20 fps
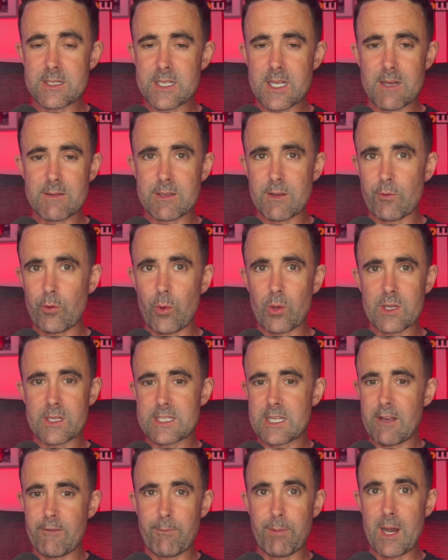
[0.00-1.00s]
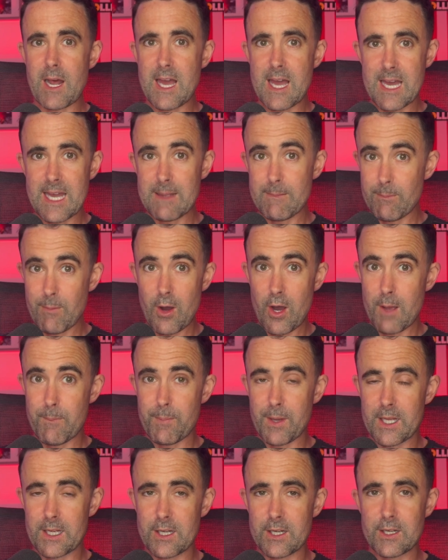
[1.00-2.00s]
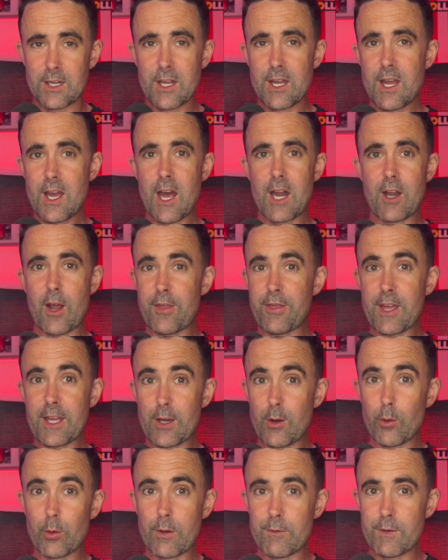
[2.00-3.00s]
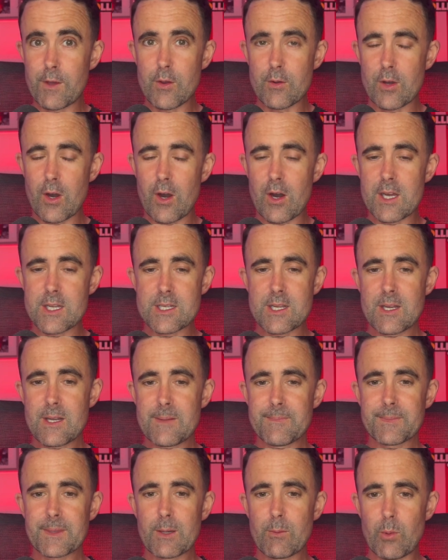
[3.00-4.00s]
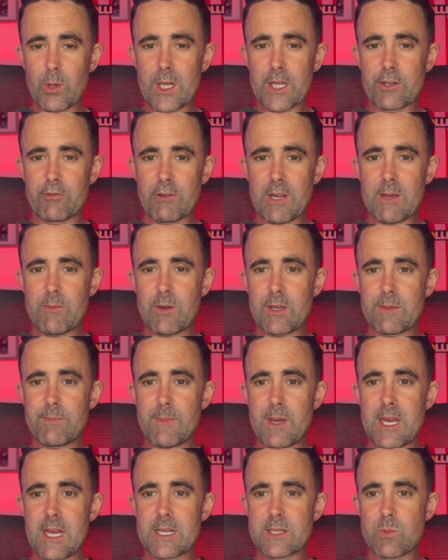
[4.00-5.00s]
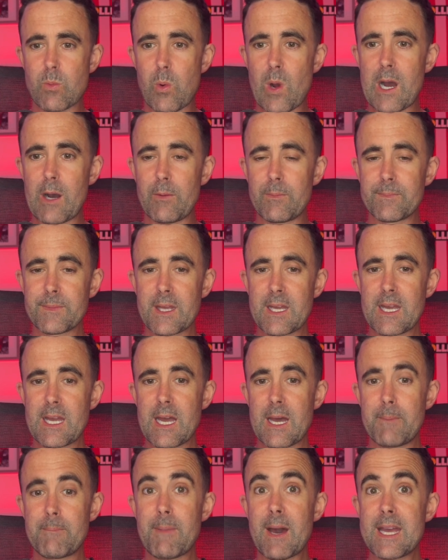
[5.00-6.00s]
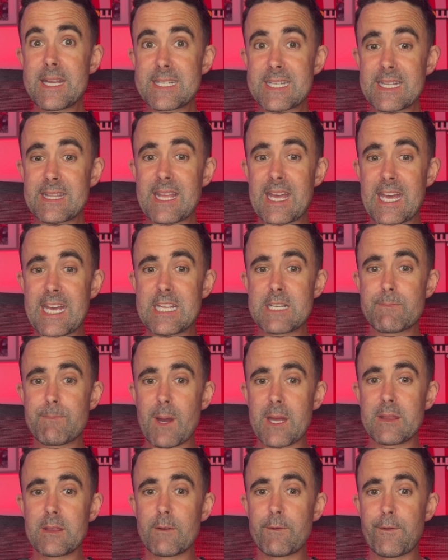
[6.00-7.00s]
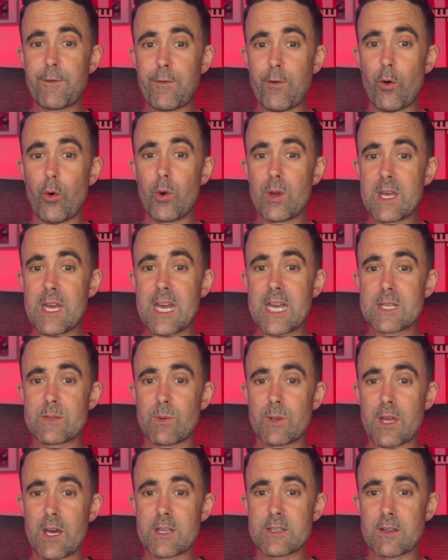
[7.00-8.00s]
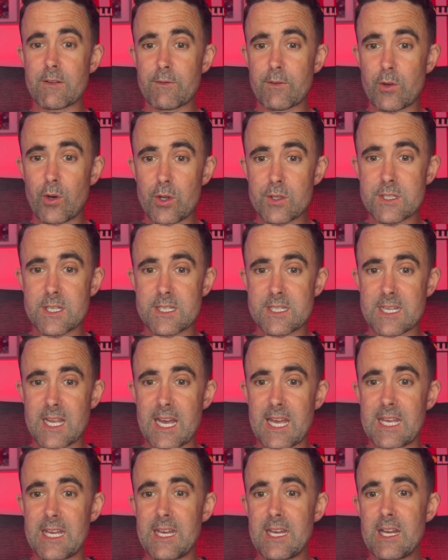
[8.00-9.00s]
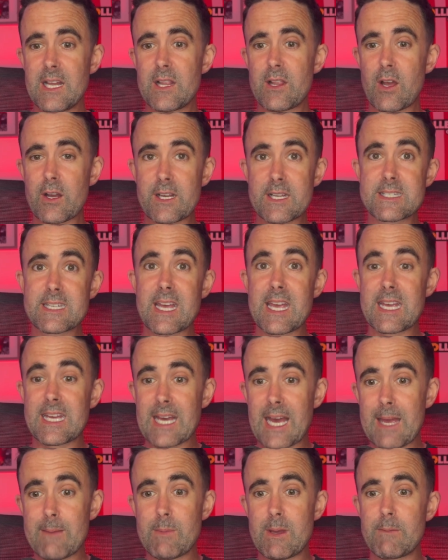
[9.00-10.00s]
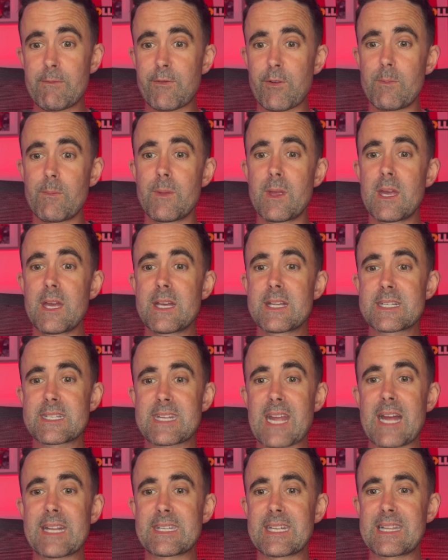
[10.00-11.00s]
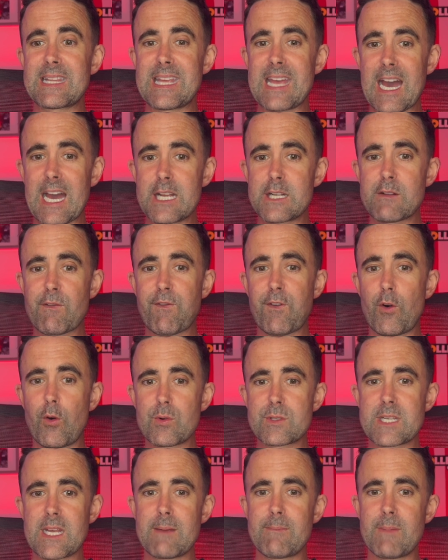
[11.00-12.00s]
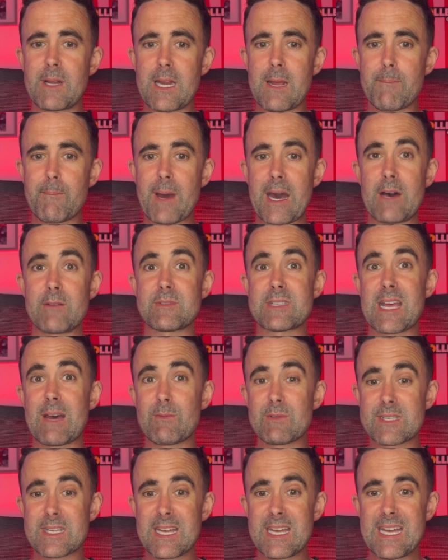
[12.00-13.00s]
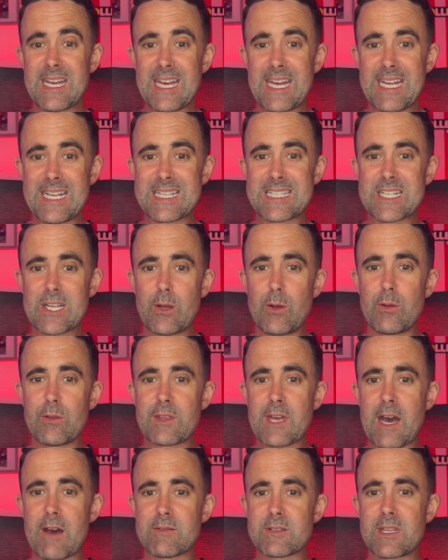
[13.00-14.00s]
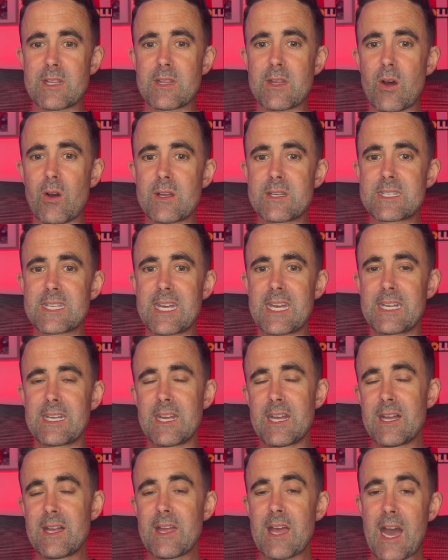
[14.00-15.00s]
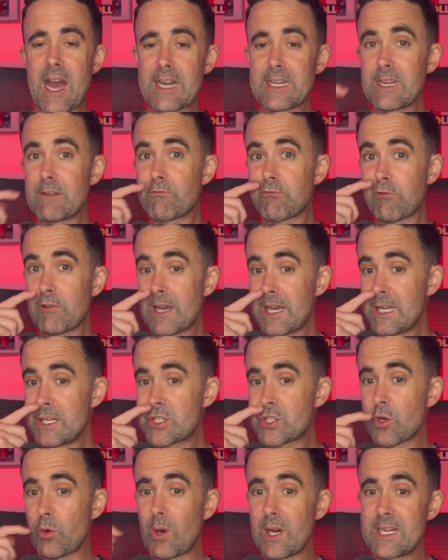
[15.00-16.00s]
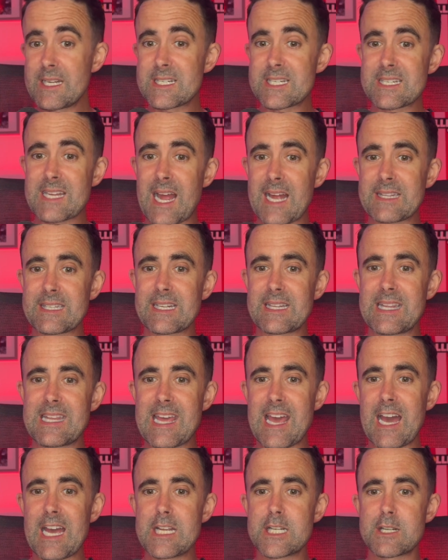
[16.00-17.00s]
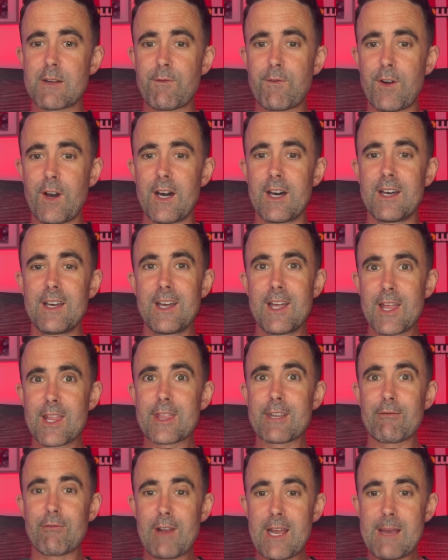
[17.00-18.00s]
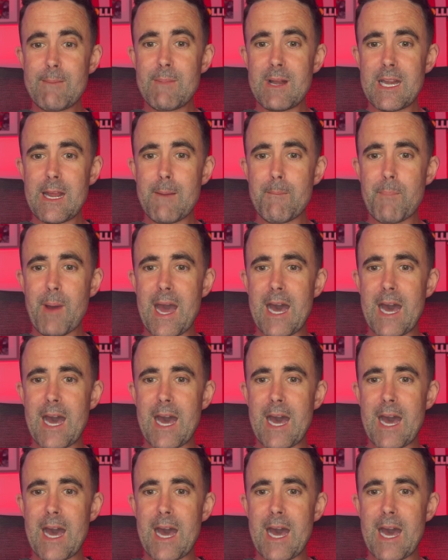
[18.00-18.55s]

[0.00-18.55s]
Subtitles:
terms of quality of player, in my opinion. And I think all of you guys will agree with me as well. Amazing that he spent the 4 years with us, I've got to say. Like I say, he came in from Standard Liège, £14 million. That was in 2019. And he rejoined Standard Liège for £3 million